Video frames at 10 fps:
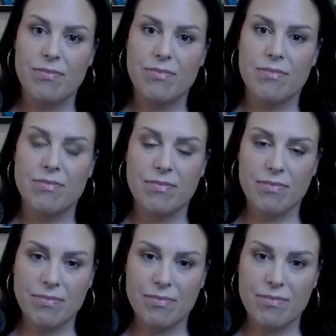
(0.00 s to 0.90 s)

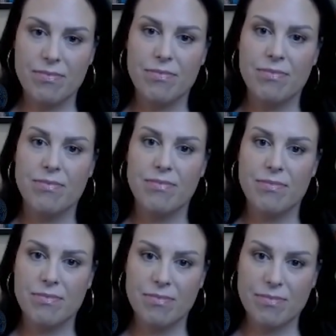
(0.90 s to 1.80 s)

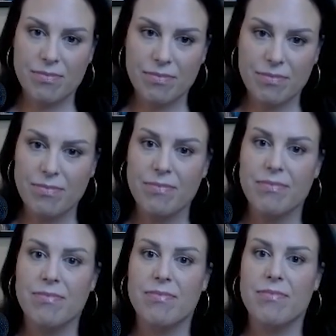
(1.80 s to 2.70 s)

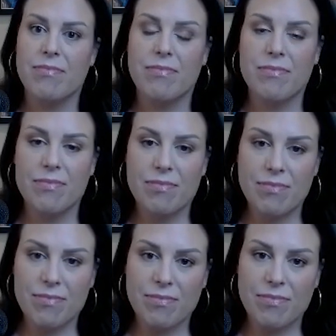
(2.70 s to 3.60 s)

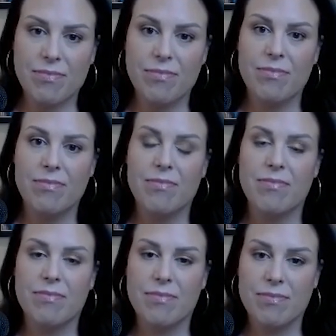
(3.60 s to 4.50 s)

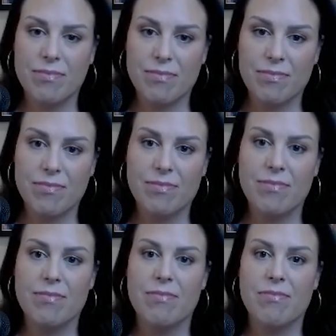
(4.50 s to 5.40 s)

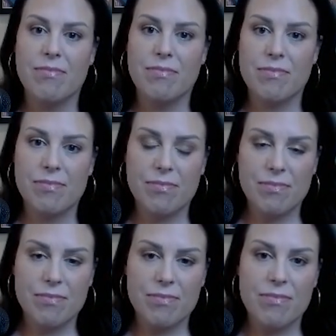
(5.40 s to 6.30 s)

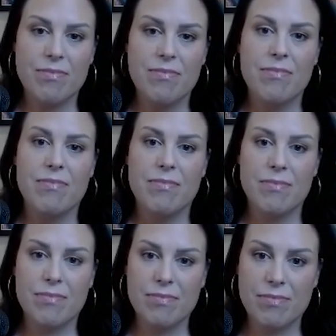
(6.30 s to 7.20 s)

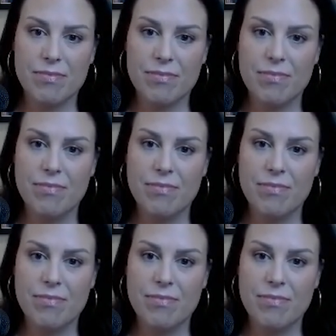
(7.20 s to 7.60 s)
No words are spoken by the person on screen.